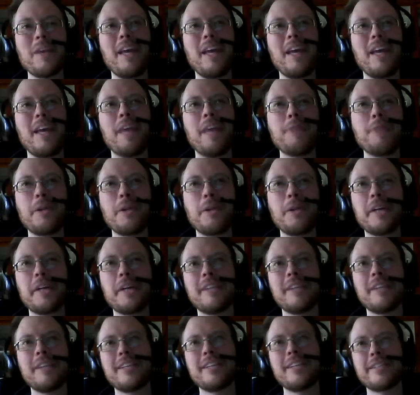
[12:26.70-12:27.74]
If you
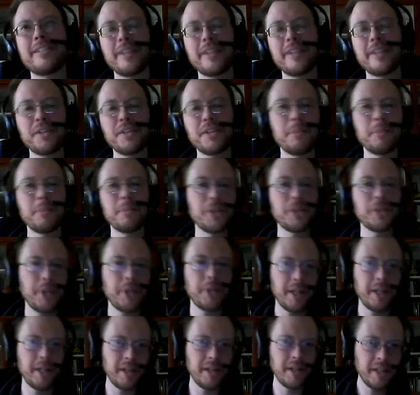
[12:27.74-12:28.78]
look at the distinction
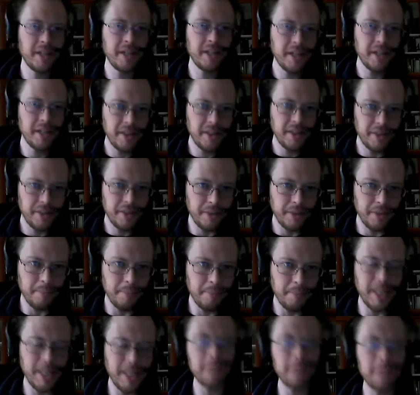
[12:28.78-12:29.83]
between the
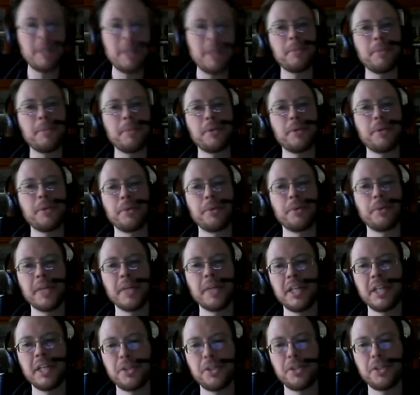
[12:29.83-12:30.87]
many people who read
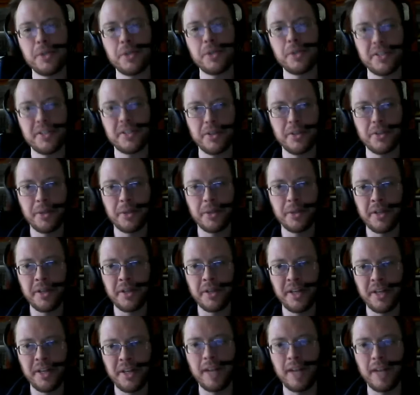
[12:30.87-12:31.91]
Drizzt Do'Urden
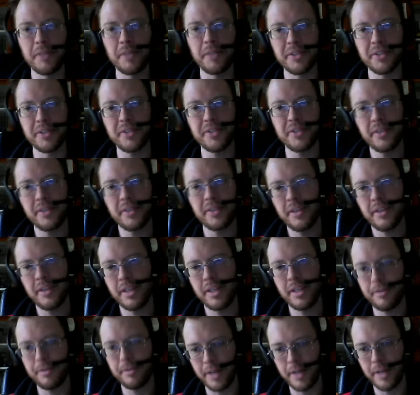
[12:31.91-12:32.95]
novels in the
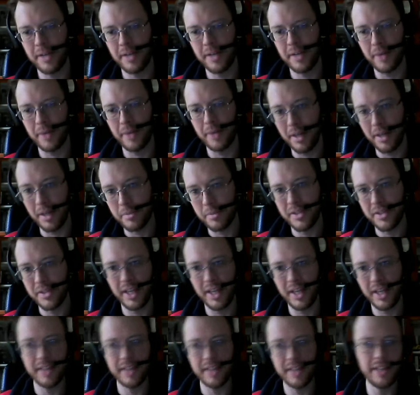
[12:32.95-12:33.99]
Forgotten Realms, and
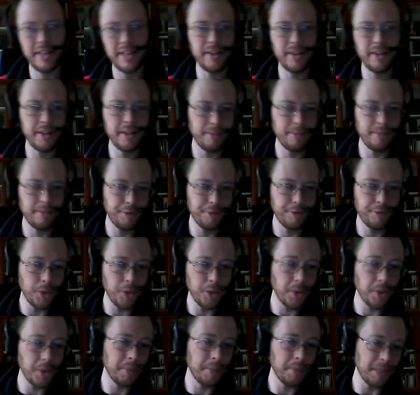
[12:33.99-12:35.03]
then the
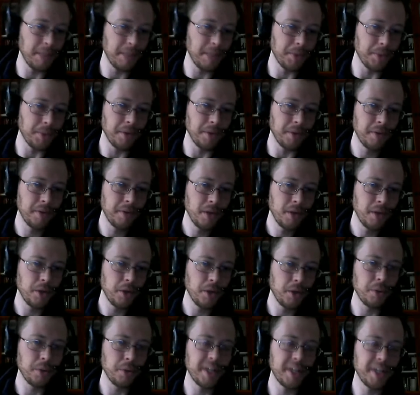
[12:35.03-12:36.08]
fewer people who
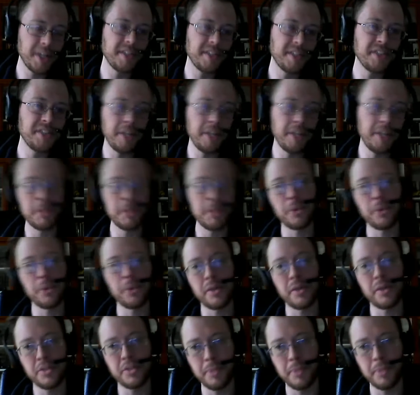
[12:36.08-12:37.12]
read the Demon
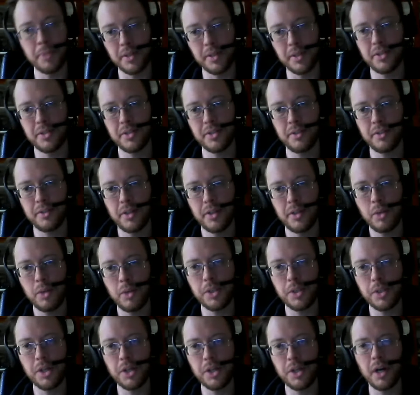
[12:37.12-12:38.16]
Wars books,
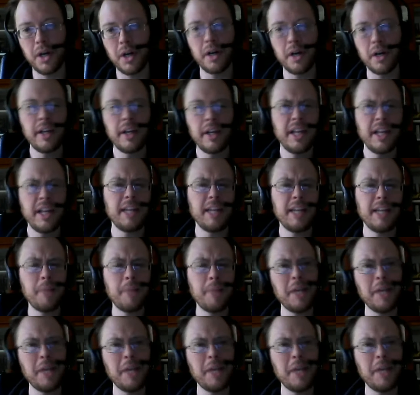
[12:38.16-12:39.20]
which are in
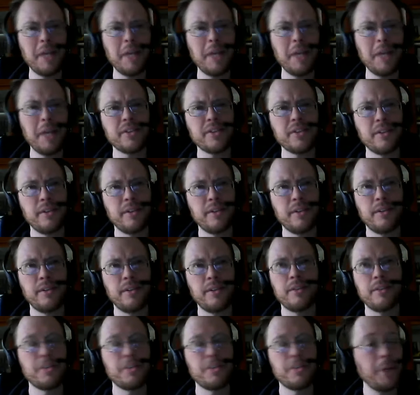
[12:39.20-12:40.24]
many ways
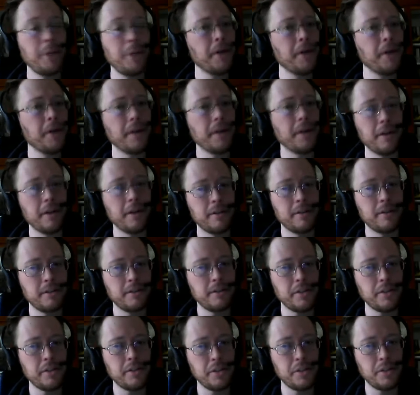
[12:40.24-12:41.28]
superior
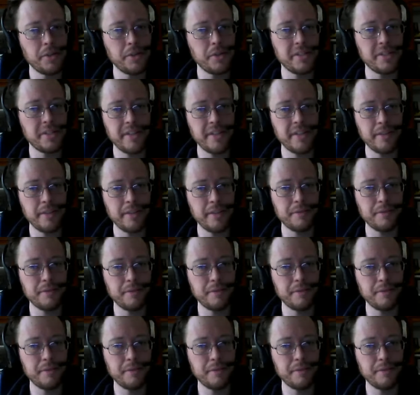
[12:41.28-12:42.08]
to the Drizzt stuff.